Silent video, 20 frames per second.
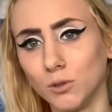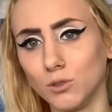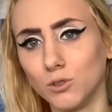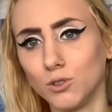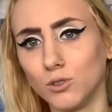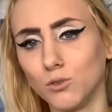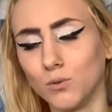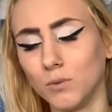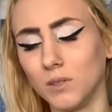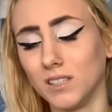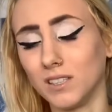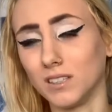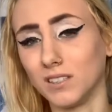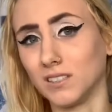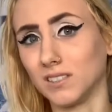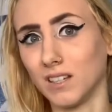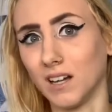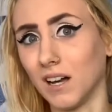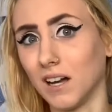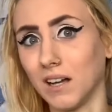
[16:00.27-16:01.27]
to because
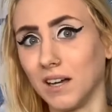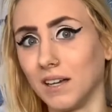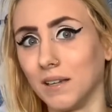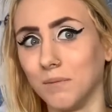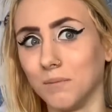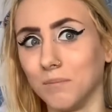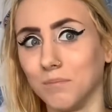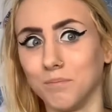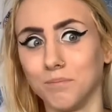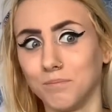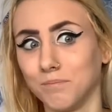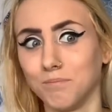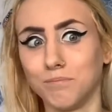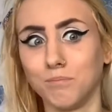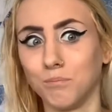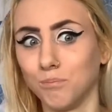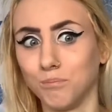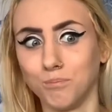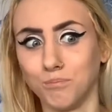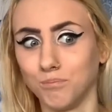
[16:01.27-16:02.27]
I'm,
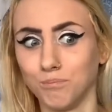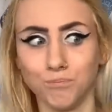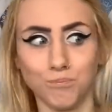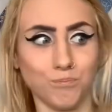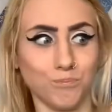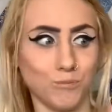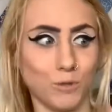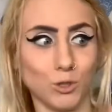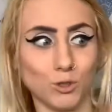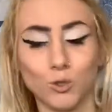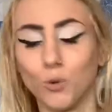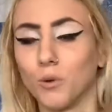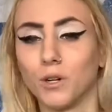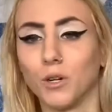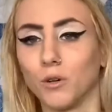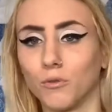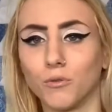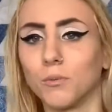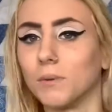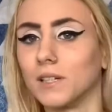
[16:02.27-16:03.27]
there's no one
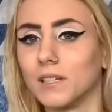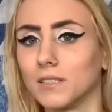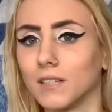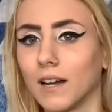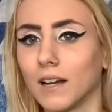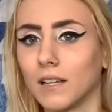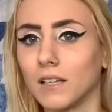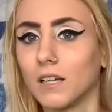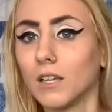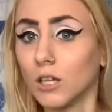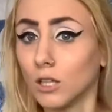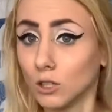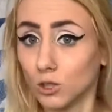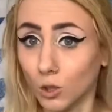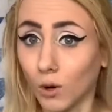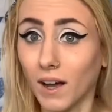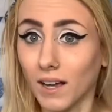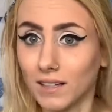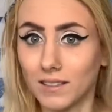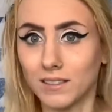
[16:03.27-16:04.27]
here for me to tie it. So
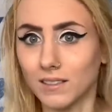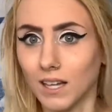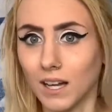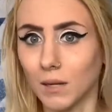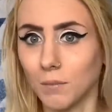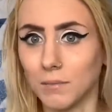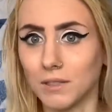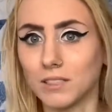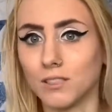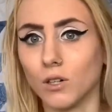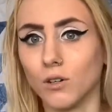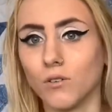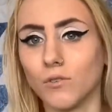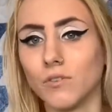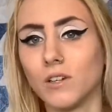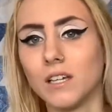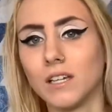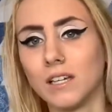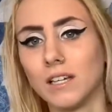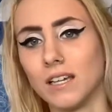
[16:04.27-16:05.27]
I had to tie it myself
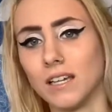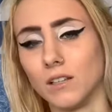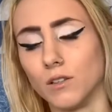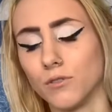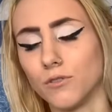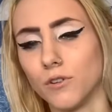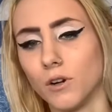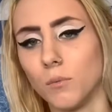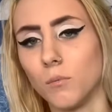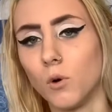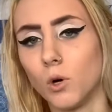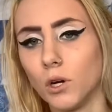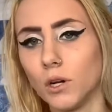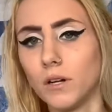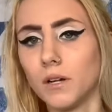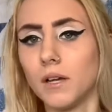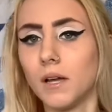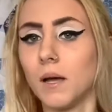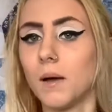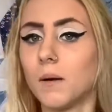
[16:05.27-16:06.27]
in the front more,
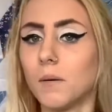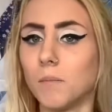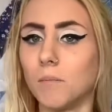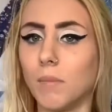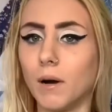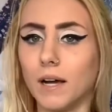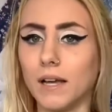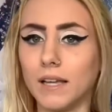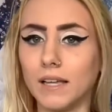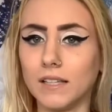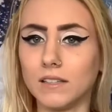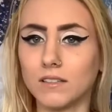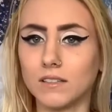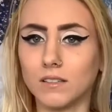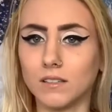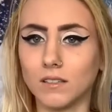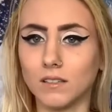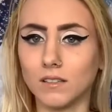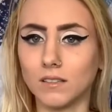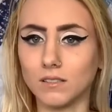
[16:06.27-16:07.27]
but it's
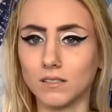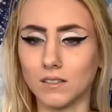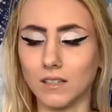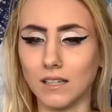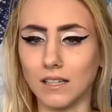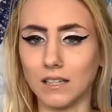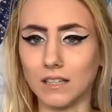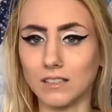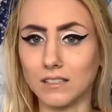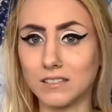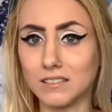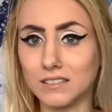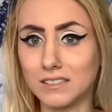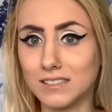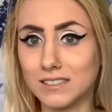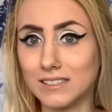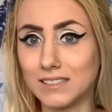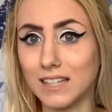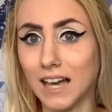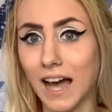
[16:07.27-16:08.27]
this like
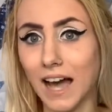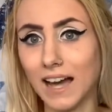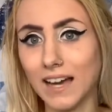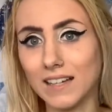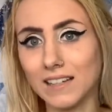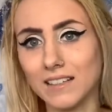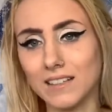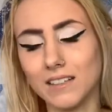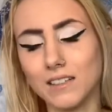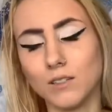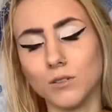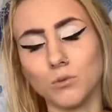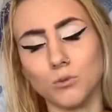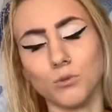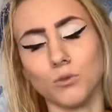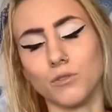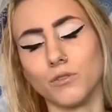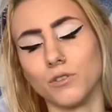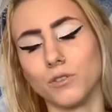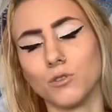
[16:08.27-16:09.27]
satiny, ooh,
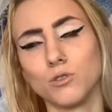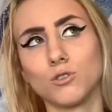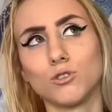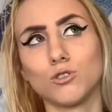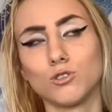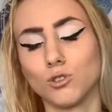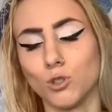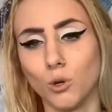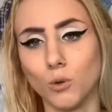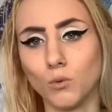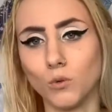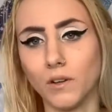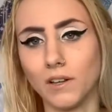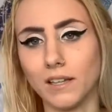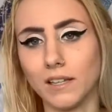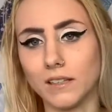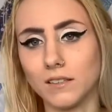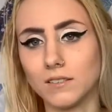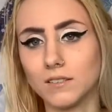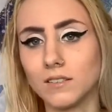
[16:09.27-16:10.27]
feels so
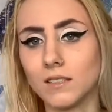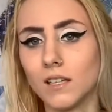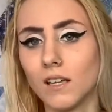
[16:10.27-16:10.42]
nice